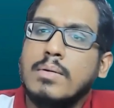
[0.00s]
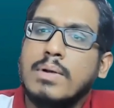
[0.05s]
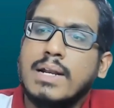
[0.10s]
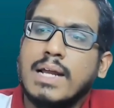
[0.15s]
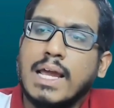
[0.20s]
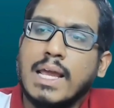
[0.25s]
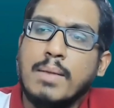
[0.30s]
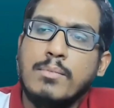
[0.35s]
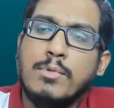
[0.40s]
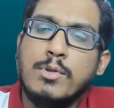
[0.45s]

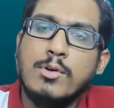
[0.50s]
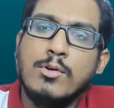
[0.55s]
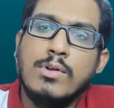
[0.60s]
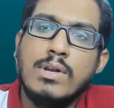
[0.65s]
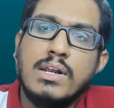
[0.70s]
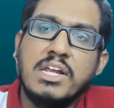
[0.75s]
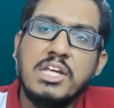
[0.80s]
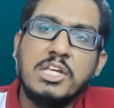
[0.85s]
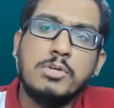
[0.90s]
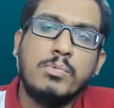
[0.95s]
times you will
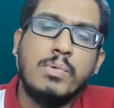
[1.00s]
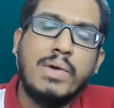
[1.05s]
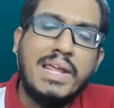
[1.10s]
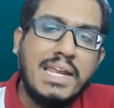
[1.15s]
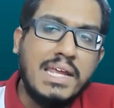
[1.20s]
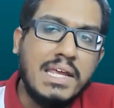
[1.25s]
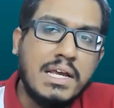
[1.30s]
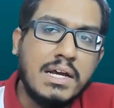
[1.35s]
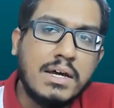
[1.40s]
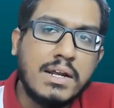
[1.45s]
reach
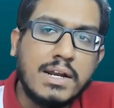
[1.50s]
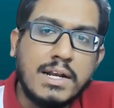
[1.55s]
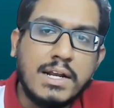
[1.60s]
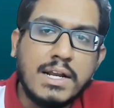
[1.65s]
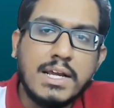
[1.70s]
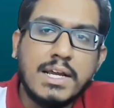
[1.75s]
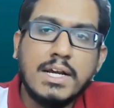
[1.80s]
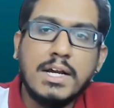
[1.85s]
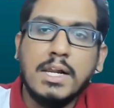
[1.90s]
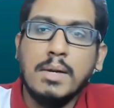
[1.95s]
very
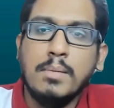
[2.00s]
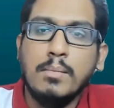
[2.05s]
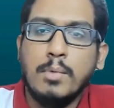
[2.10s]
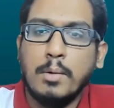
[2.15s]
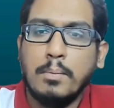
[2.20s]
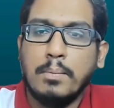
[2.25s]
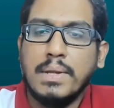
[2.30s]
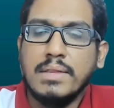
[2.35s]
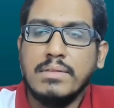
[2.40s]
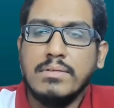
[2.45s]
critical
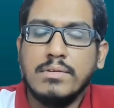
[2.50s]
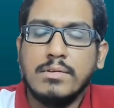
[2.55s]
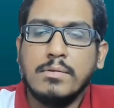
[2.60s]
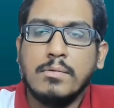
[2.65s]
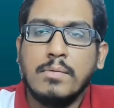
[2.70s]
moments